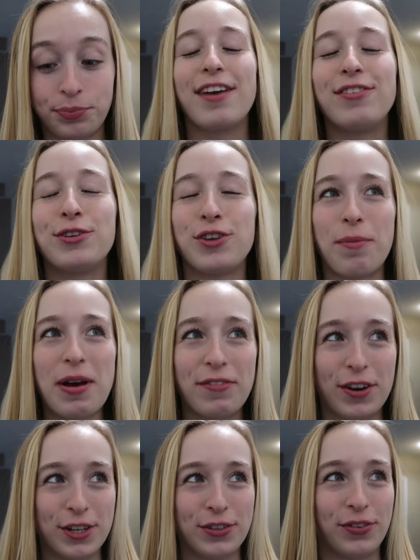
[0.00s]
If you saw my
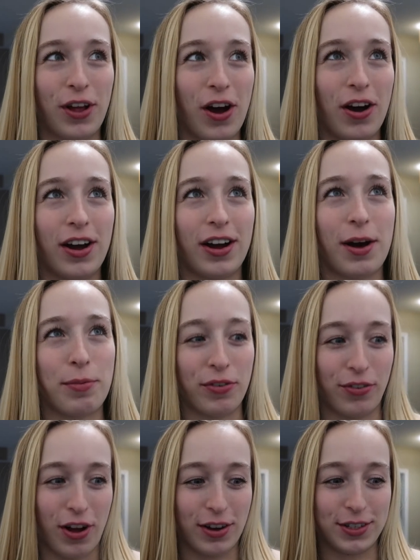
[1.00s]
first vlog a couple
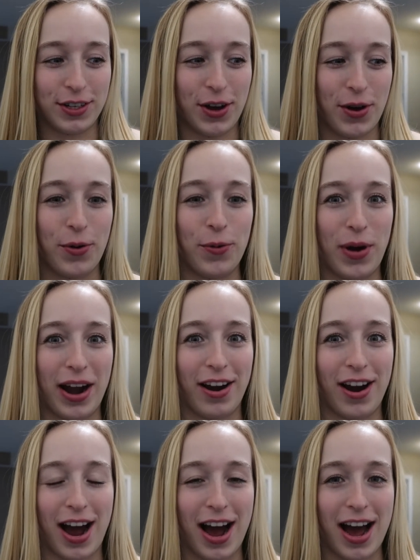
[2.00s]
vlogs ago
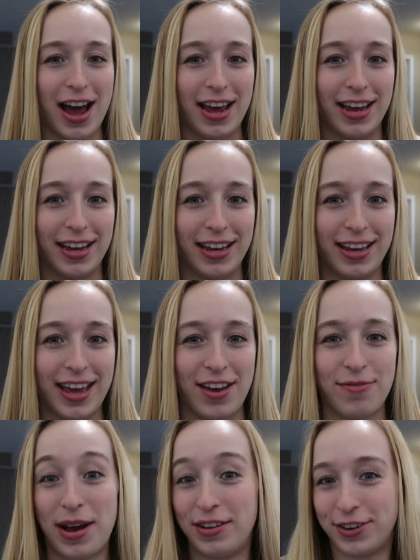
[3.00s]
where I
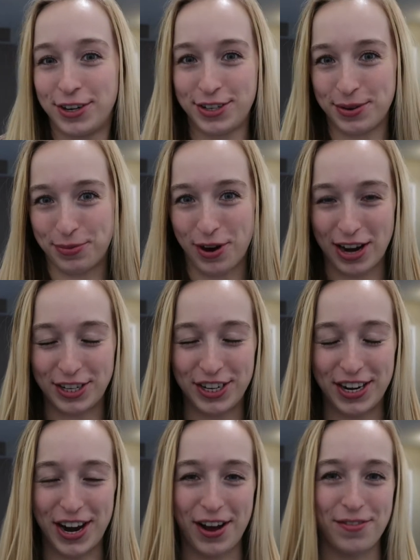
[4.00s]
gave my first
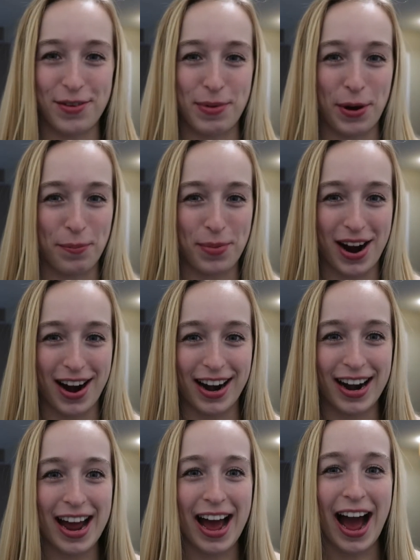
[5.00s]
impression of the Built
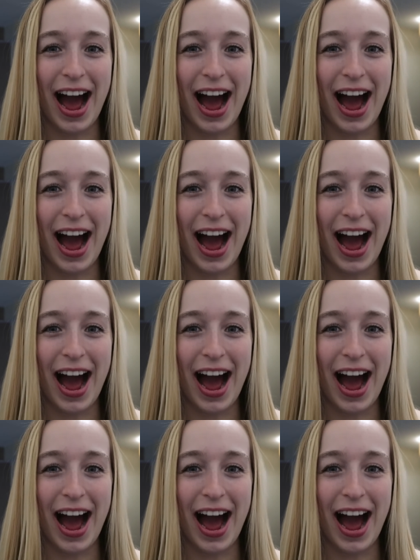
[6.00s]
Bar,